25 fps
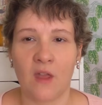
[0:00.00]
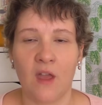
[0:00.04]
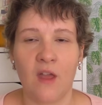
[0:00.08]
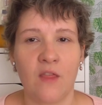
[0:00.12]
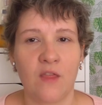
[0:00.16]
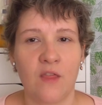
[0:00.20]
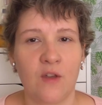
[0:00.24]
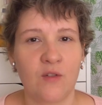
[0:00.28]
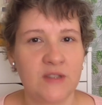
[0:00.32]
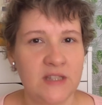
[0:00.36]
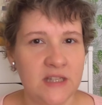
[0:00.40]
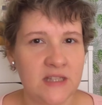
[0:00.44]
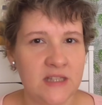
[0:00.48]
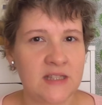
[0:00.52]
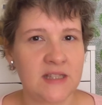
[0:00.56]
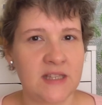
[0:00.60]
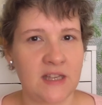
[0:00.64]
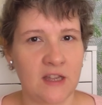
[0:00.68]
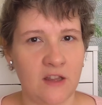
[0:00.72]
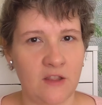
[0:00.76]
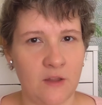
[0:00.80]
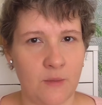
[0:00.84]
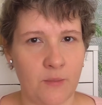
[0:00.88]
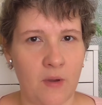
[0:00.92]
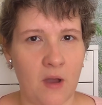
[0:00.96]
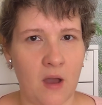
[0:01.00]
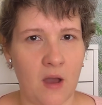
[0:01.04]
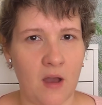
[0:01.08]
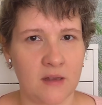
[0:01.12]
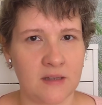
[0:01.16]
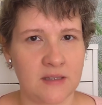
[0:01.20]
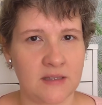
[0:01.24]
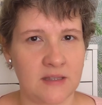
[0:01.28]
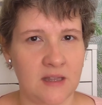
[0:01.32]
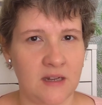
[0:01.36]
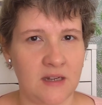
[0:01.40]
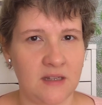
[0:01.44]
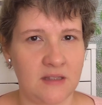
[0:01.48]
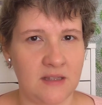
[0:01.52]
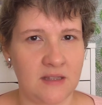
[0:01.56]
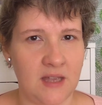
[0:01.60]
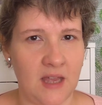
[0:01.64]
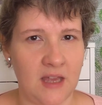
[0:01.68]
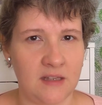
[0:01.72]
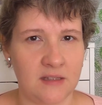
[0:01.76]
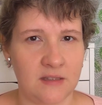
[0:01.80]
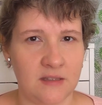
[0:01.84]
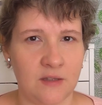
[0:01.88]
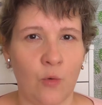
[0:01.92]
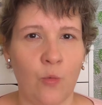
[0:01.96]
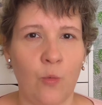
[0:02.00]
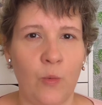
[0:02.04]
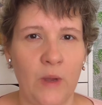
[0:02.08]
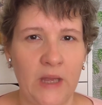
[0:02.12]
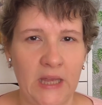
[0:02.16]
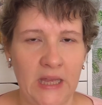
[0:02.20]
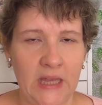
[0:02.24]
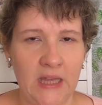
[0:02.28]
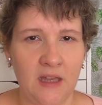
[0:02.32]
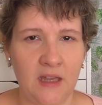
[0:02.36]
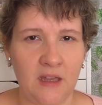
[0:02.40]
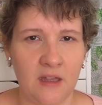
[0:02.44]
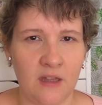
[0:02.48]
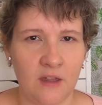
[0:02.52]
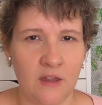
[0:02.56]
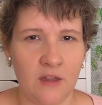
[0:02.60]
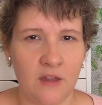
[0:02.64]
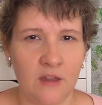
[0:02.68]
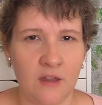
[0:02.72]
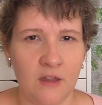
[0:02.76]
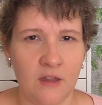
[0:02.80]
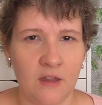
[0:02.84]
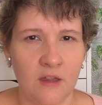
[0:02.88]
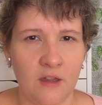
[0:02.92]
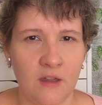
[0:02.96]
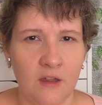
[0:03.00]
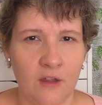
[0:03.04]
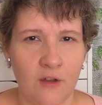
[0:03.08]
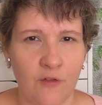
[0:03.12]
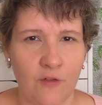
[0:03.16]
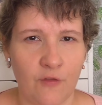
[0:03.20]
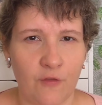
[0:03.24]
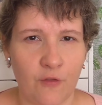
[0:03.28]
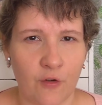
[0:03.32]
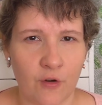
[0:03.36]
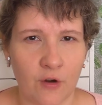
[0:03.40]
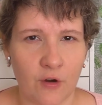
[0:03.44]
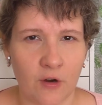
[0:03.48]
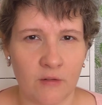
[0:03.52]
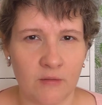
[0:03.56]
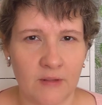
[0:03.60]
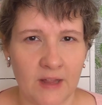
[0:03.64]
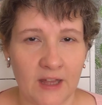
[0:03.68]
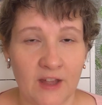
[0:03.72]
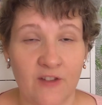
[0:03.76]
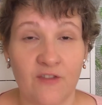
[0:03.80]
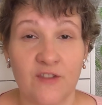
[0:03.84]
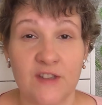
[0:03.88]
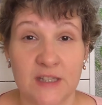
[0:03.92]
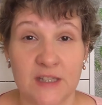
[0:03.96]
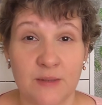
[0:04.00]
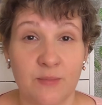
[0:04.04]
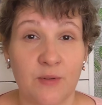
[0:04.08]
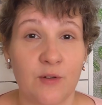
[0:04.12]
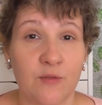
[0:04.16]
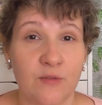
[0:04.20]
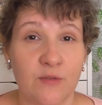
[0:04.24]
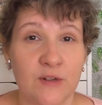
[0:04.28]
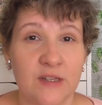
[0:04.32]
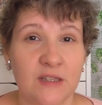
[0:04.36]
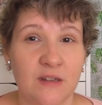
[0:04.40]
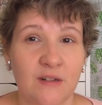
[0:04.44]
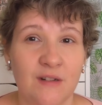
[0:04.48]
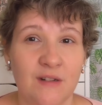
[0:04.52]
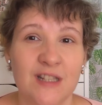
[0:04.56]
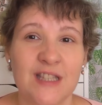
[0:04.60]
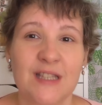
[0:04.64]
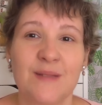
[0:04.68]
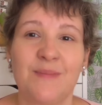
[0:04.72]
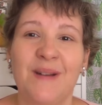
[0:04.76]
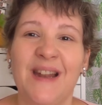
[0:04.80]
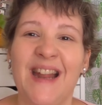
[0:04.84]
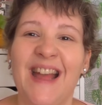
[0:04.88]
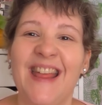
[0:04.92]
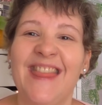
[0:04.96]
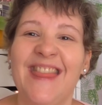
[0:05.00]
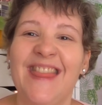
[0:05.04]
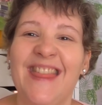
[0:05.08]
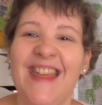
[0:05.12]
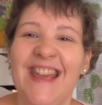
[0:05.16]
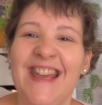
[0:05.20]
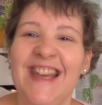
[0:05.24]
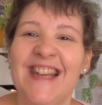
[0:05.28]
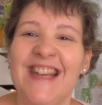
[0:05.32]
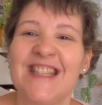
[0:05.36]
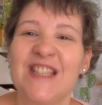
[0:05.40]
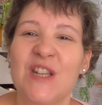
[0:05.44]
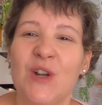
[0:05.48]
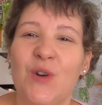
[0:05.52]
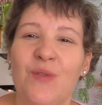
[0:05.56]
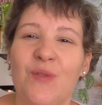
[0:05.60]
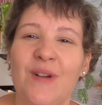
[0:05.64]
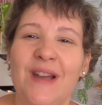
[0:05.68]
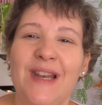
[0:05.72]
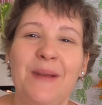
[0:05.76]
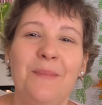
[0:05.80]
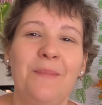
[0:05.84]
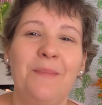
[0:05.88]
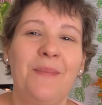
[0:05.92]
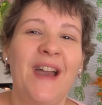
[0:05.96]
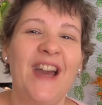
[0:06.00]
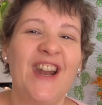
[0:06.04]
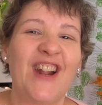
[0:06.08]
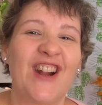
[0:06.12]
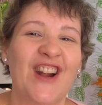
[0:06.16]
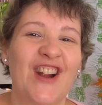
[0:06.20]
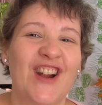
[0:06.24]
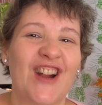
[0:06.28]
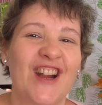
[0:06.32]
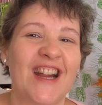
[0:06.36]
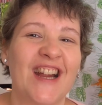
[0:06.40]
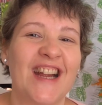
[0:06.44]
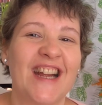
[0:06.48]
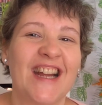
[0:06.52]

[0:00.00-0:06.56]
Though it did say in the box that it takes a week for like visible results, but I think it's already better.